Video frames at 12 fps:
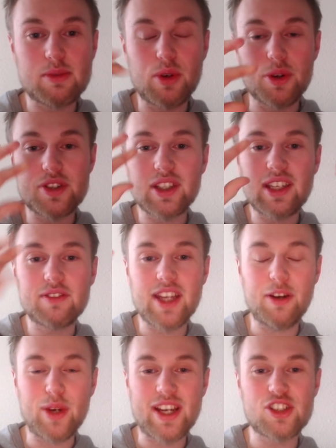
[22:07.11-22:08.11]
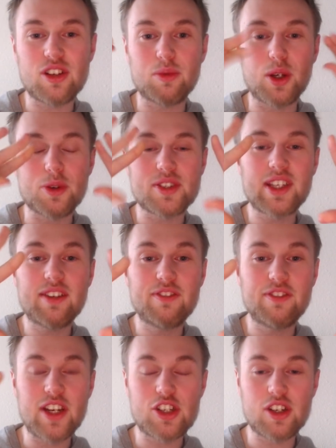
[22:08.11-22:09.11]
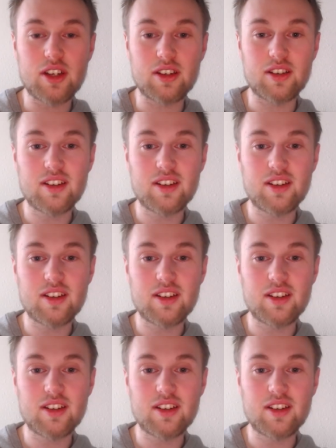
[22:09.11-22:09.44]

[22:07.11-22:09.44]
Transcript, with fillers: We also give direction. We also give vision.